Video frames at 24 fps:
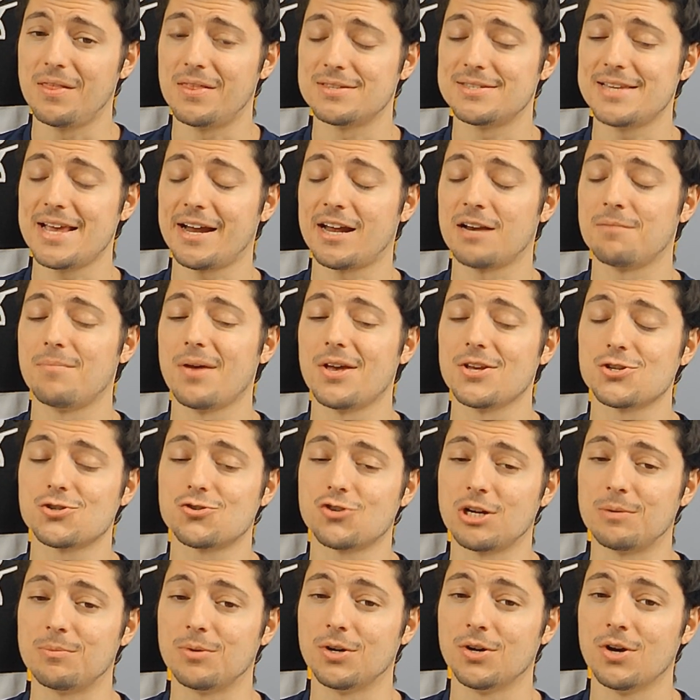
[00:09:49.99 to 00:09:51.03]
the second best
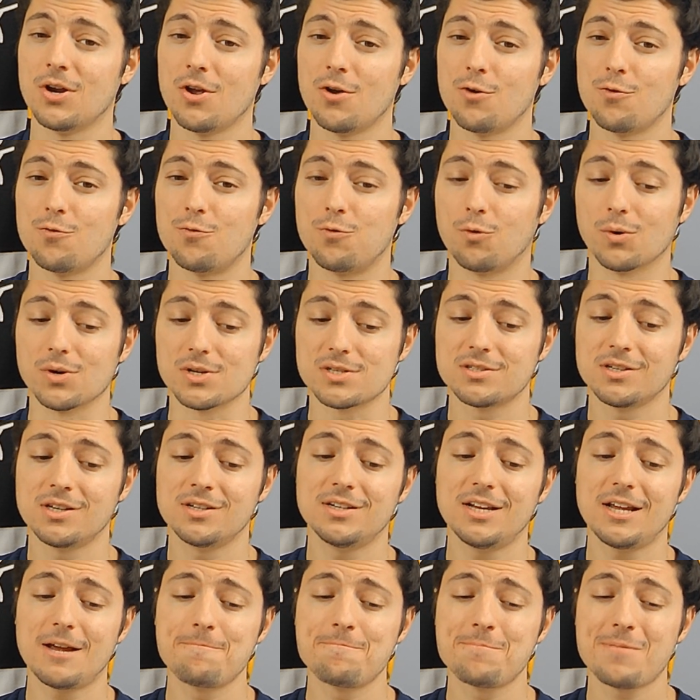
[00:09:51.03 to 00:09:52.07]
streamer for
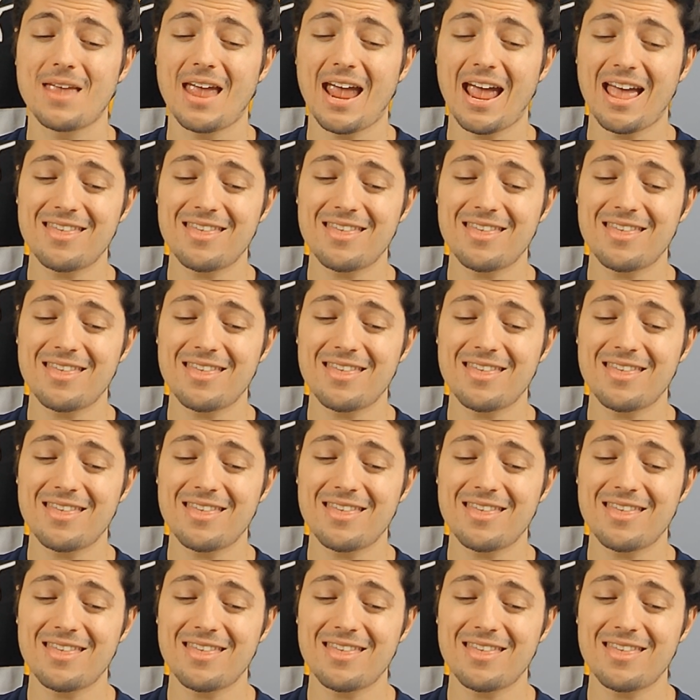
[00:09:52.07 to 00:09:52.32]
Sunday.